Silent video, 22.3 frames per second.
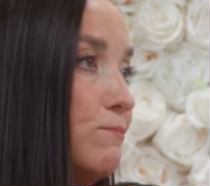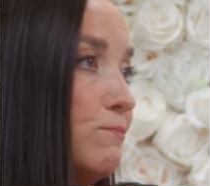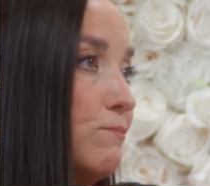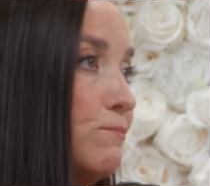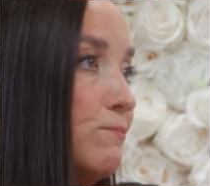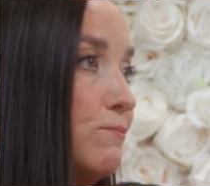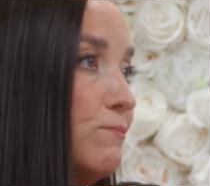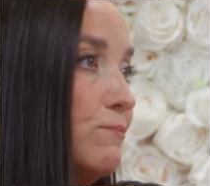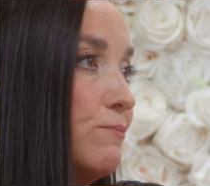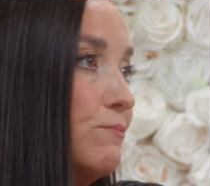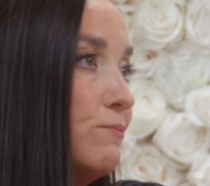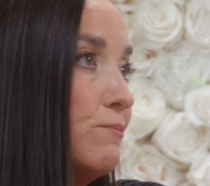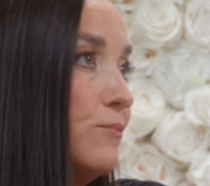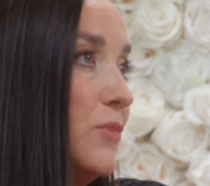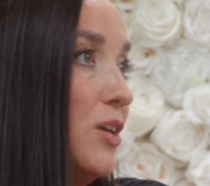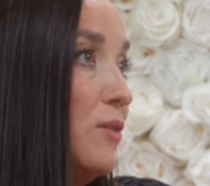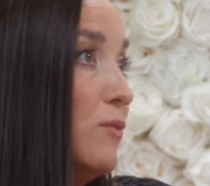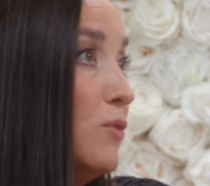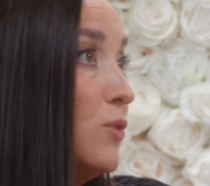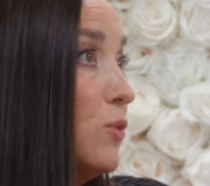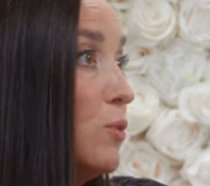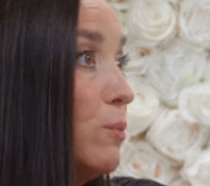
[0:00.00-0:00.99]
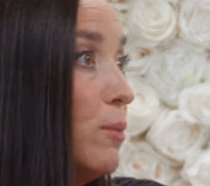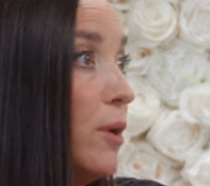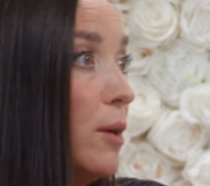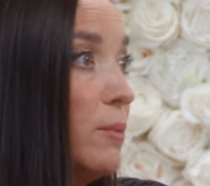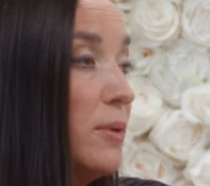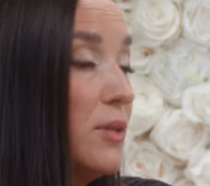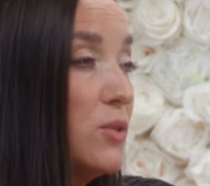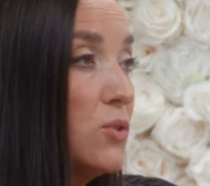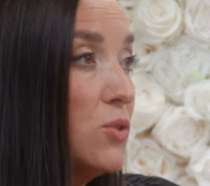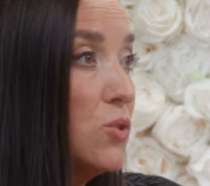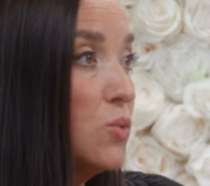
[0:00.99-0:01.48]
Yeah. Even though they're
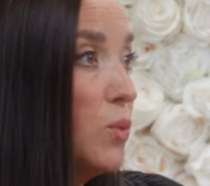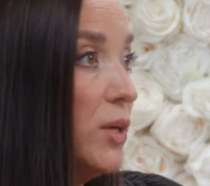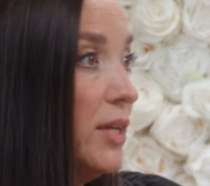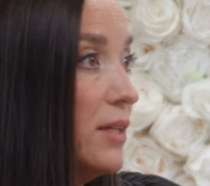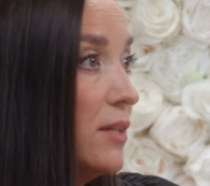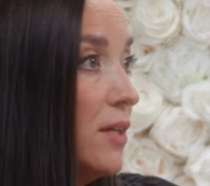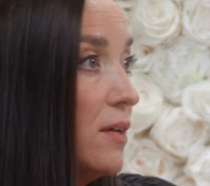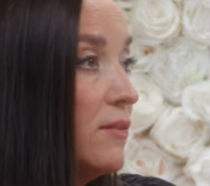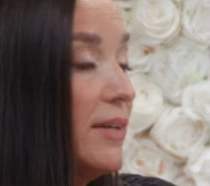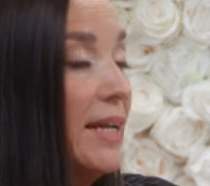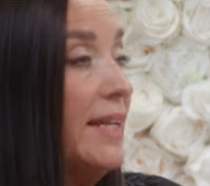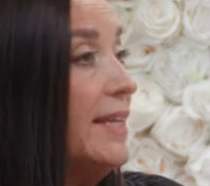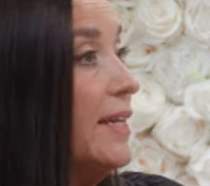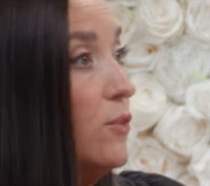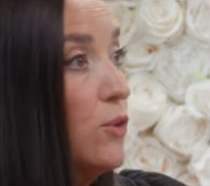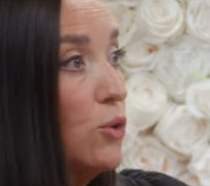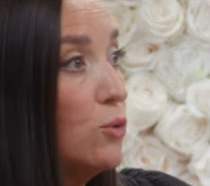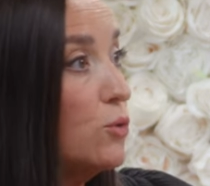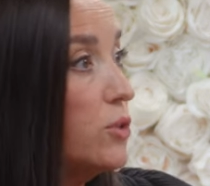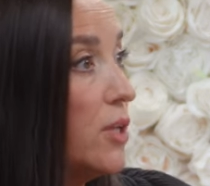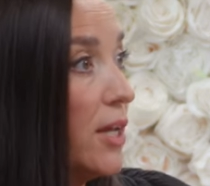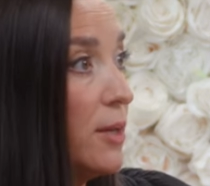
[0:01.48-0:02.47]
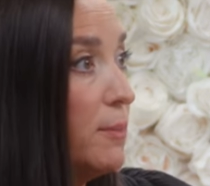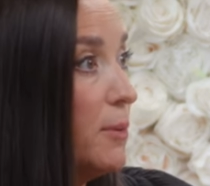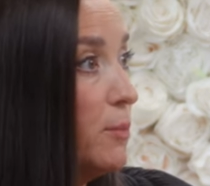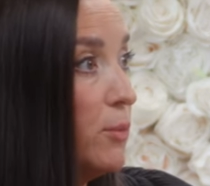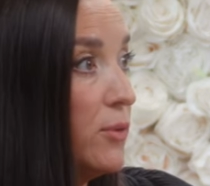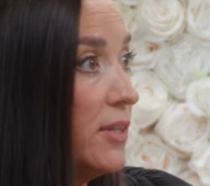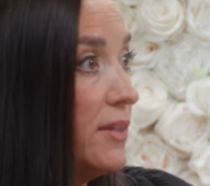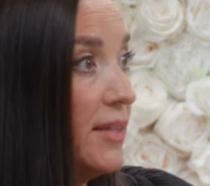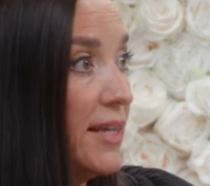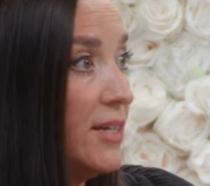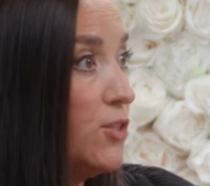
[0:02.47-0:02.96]
probably a sweet and lovely. And now there's a lot of people
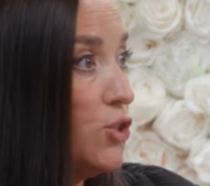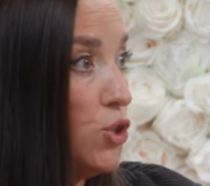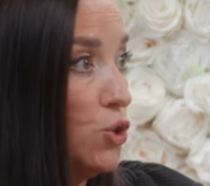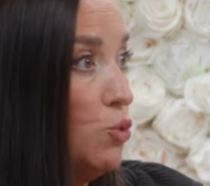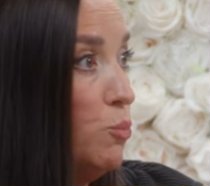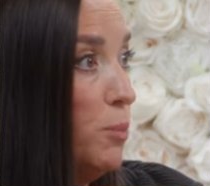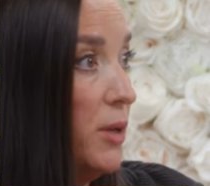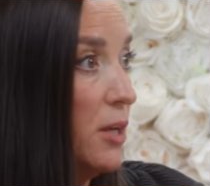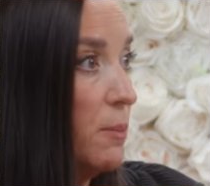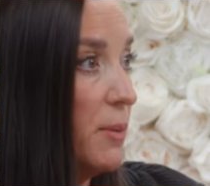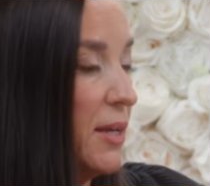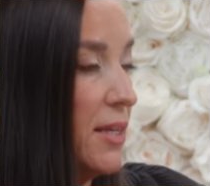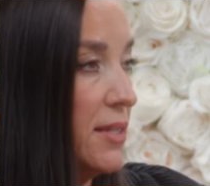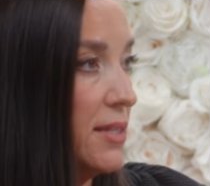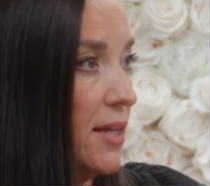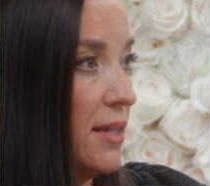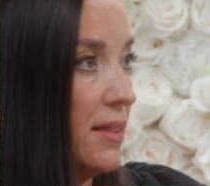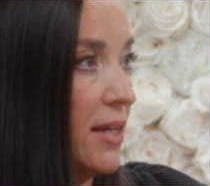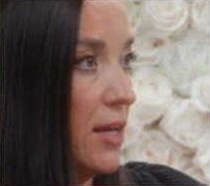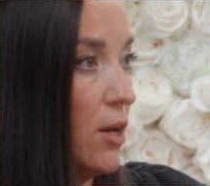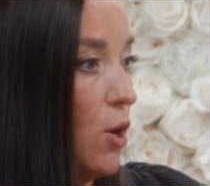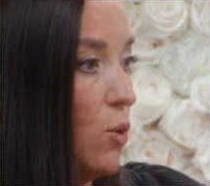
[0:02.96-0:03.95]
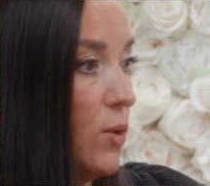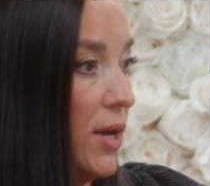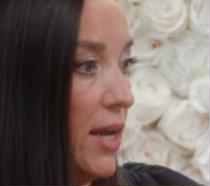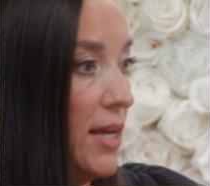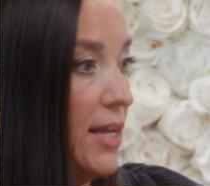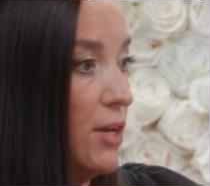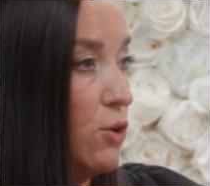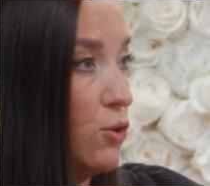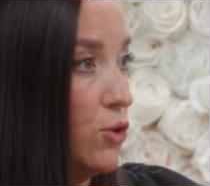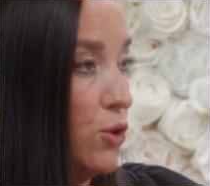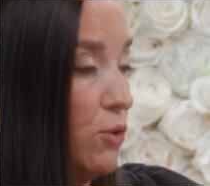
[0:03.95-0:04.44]
that they do pick because they think, okay,
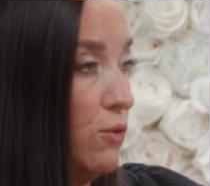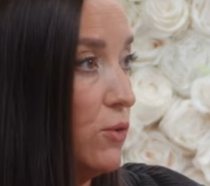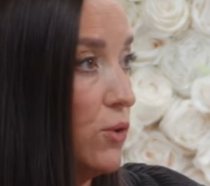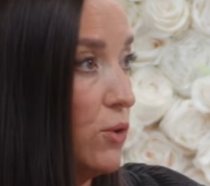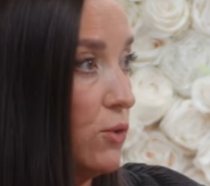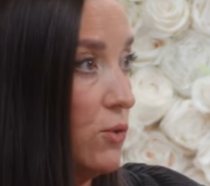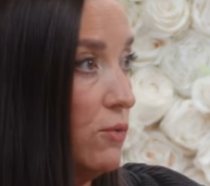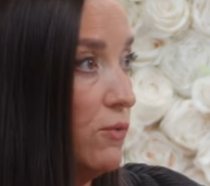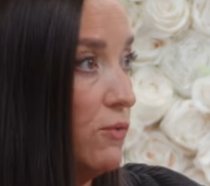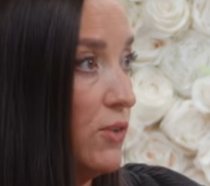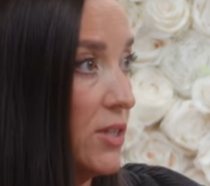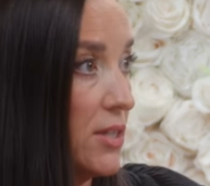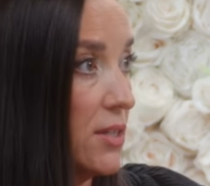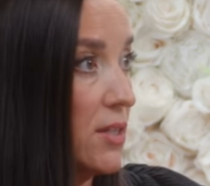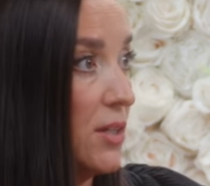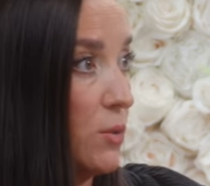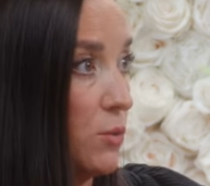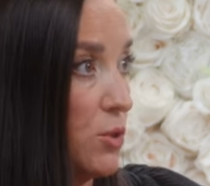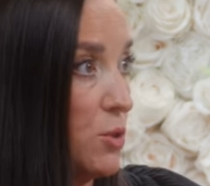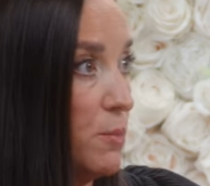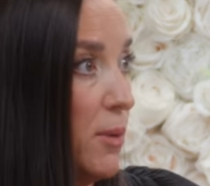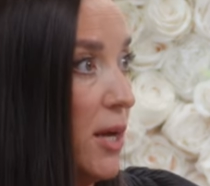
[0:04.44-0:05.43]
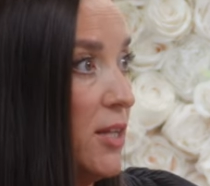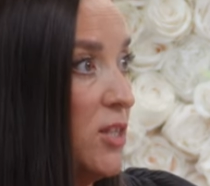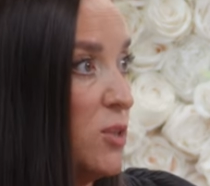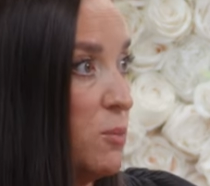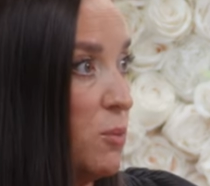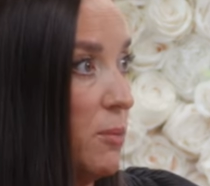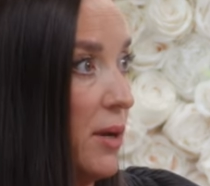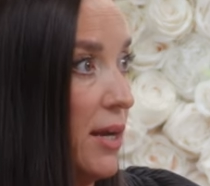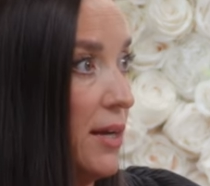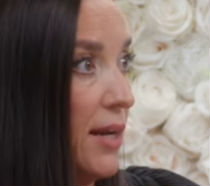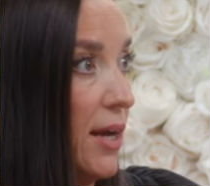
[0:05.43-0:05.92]
here you're you're fiscally
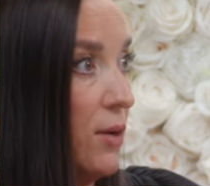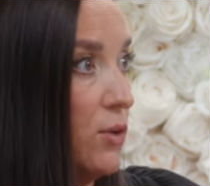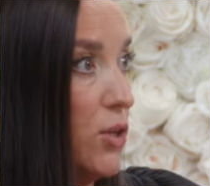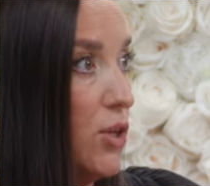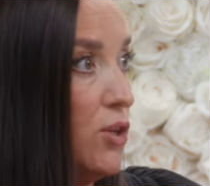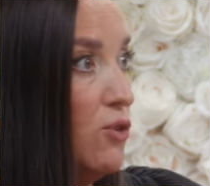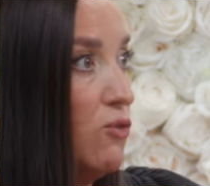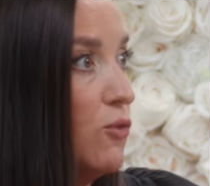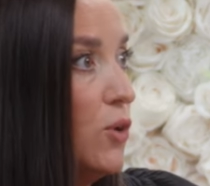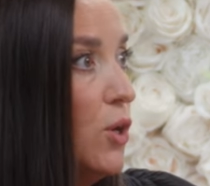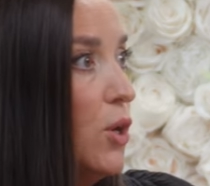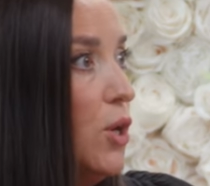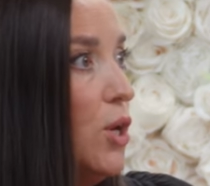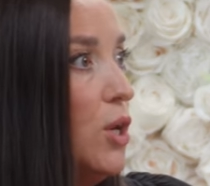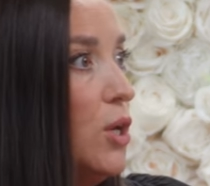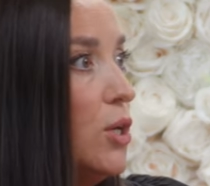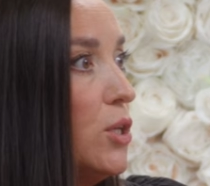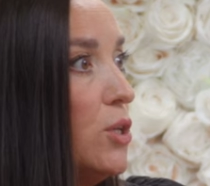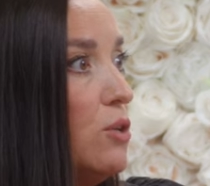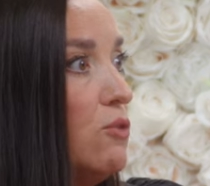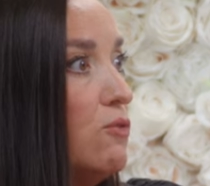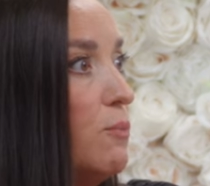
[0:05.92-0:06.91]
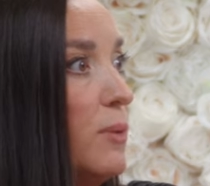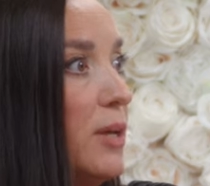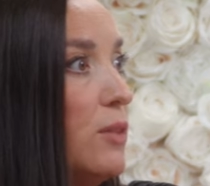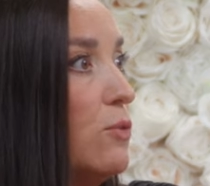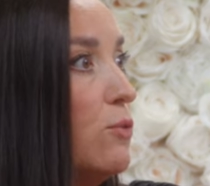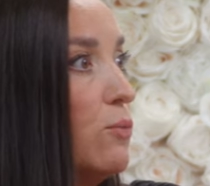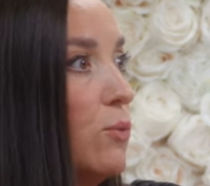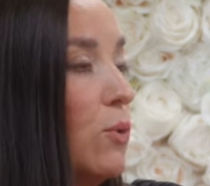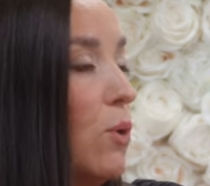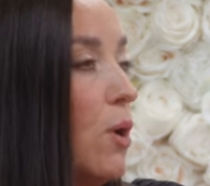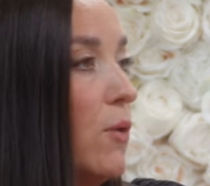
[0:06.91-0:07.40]
responsible by now. You've you've yeah. been
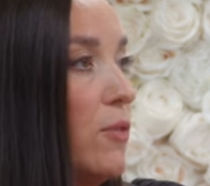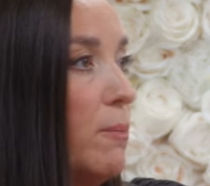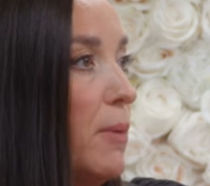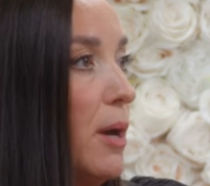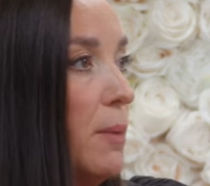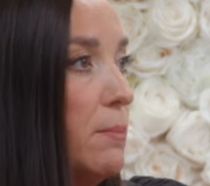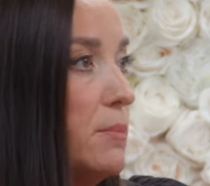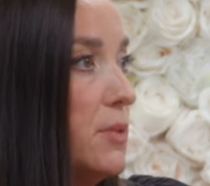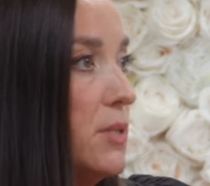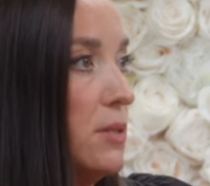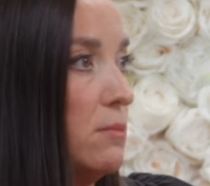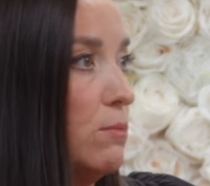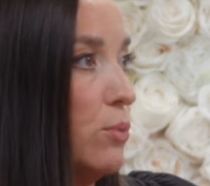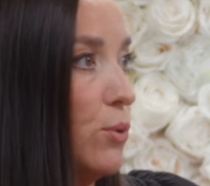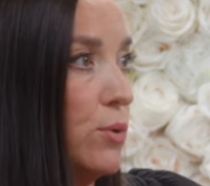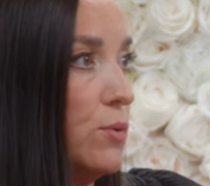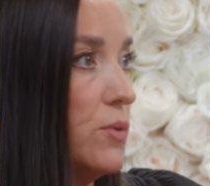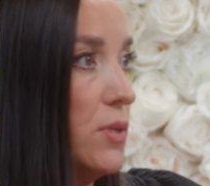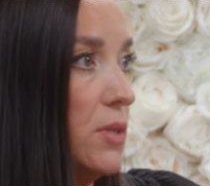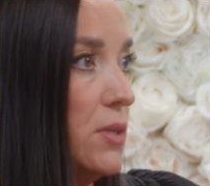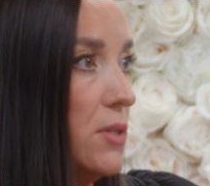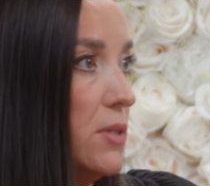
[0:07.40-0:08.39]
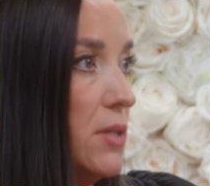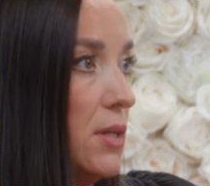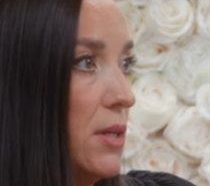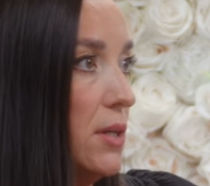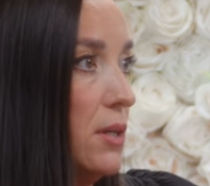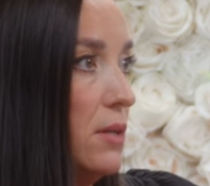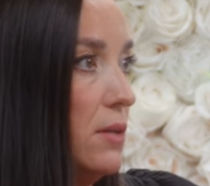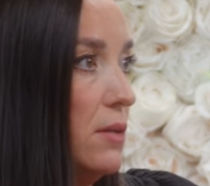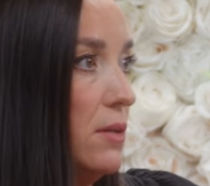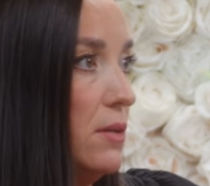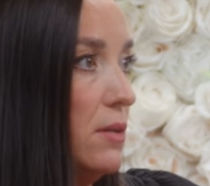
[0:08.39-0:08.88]
through all the bumps and bruises yeah.
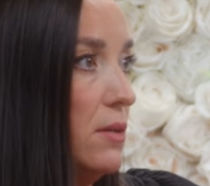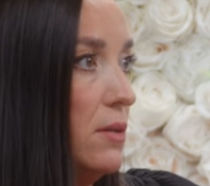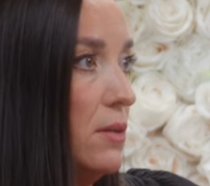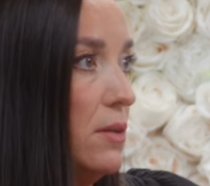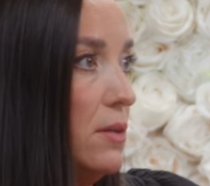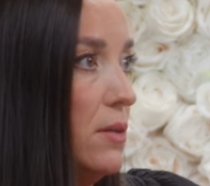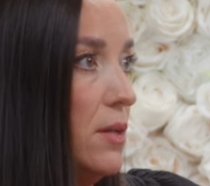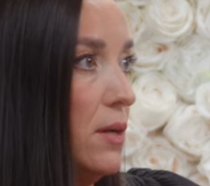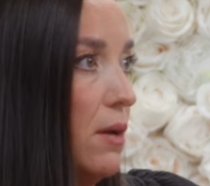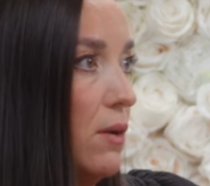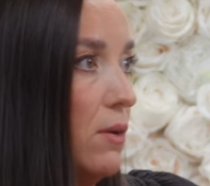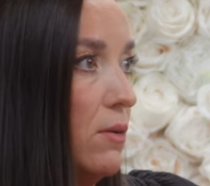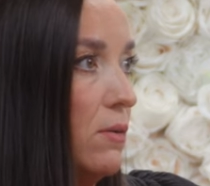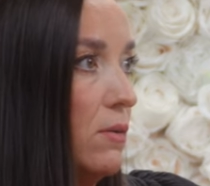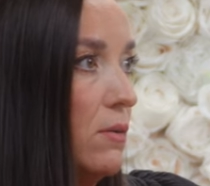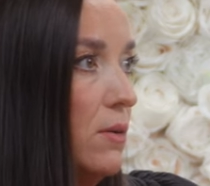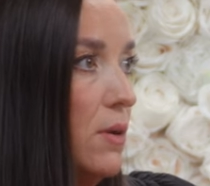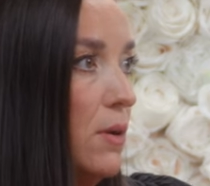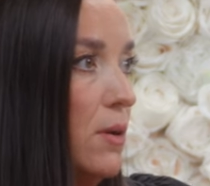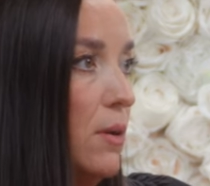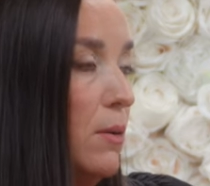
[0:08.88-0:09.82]
and you know.